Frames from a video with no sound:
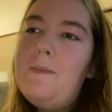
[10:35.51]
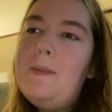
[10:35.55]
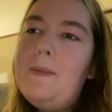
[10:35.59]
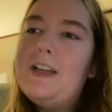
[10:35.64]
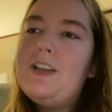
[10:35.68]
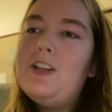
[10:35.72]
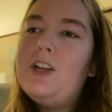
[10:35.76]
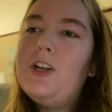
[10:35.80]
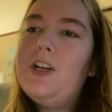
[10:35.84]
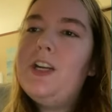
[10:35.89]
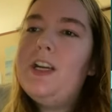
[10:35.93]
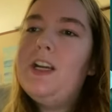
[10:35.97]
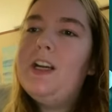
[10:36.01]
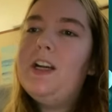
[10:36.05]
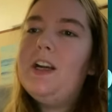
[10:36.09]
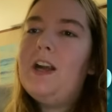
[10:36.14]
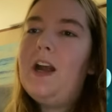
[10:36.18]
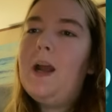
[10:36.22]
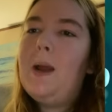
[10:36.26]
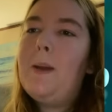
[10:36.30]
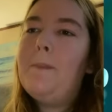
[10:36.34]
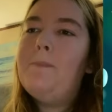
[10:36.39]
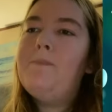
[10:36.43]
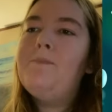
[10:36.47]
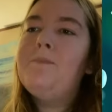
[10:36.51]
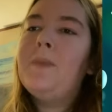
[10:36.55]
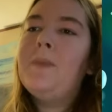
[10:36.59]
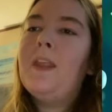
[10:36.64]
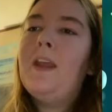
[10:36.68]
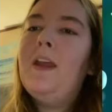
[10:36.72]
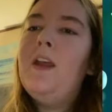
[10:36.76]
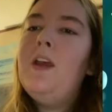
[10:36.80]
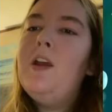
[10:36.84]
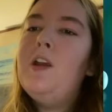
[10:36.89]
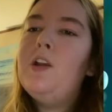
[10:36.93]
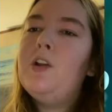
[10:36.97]
Make sure you're
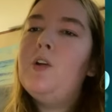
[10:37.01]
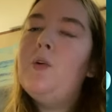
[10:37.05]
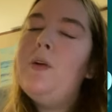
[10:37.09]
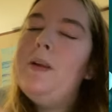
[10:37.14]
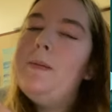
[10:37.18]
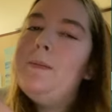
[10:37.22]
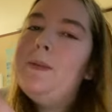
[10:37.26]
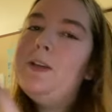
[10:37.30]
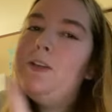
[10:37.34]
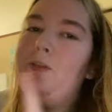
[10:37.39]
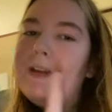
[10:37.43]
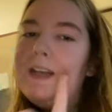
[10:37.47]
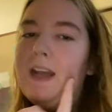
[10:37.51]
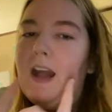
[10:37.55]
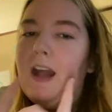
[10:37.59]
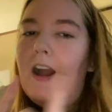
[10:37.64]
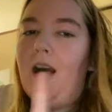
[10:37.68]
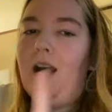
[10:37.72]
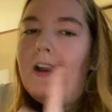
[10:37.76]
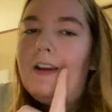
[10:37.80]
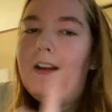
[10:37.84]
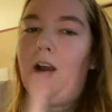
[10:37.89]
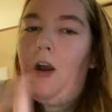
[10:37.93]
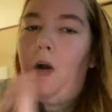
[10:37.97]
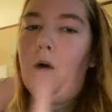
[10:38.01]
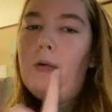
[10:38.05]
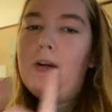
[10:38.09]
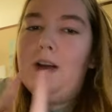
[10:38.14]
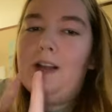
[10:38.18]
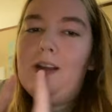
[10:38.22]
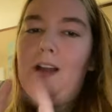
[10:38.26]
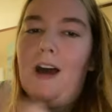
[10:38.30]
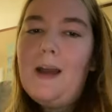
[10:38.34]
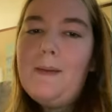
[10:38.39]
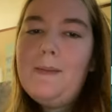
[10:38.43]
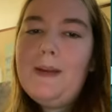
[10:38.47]
going between hot and cold a
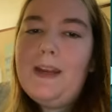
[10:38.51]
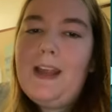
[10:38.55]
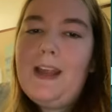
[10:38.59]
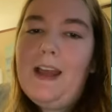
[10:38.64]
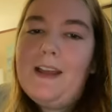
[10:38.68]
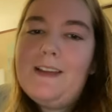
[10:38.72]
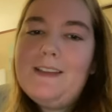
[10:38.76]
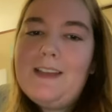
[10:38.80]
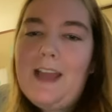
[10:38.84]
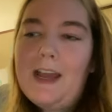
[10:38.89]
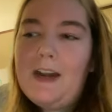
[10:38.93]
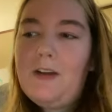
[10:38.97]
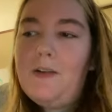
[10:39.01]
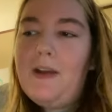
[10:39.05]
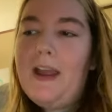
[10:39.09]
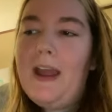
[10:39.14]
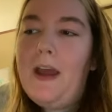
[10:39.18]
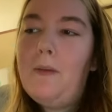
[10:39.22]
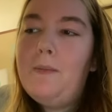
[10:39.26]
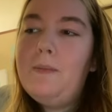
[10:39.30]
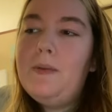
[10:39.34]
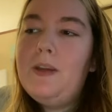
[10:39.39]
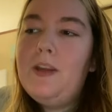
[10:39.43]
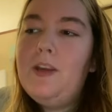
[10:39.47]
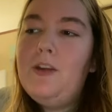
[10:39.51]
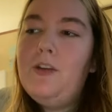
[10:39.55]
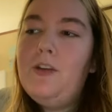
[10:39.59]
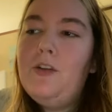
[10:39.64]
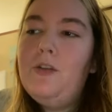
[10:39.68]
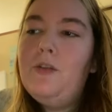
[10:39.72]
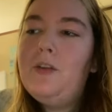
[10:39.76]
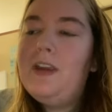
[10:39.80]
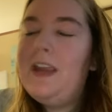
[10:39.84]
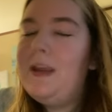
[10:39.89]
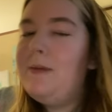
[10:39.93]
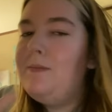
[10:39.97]
lot, because that'll help
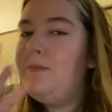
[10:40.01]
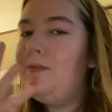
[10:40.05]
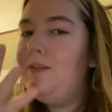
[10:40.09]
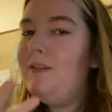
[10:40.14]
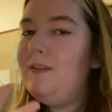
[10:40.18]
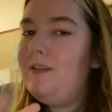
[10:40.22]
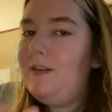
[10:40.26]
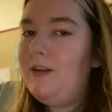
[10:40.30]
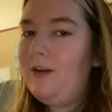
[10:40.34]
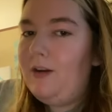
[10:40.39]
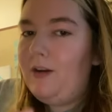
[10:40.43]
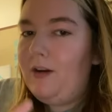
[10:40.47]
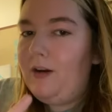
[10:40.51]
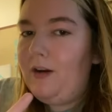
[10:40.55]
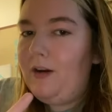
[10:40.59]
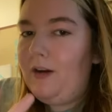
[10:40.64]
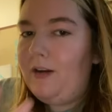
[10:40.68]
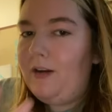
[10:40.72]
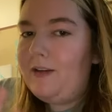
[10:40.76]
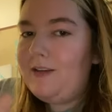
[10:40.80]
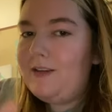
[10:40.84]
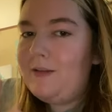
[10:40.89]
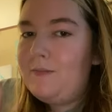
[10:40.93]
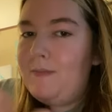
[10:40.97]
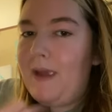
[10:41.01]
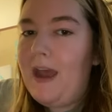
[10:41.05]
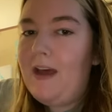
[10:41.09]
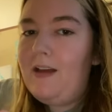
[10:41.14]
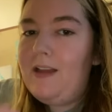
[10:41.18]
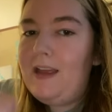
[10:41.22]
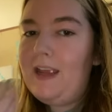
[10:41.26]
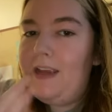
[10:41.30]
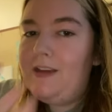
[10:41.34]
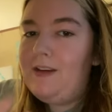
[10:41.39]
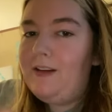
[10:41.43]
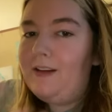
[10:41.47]
you keep your smell
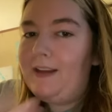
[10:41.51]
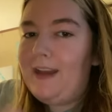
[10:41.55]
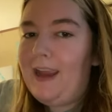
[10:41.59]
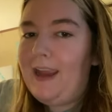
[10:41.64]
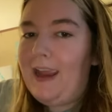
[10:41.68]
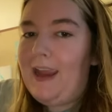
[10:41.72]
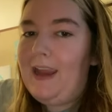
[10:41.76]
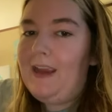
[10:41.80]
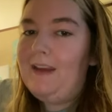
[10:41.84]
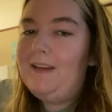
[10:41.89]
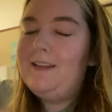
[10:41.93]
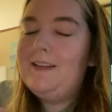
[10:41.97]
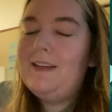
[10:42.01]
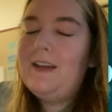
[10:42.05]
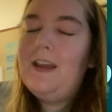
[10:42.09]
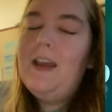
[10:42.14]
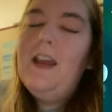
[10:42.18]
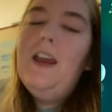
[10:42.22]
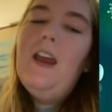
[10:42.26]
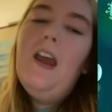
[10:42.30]
and your taste.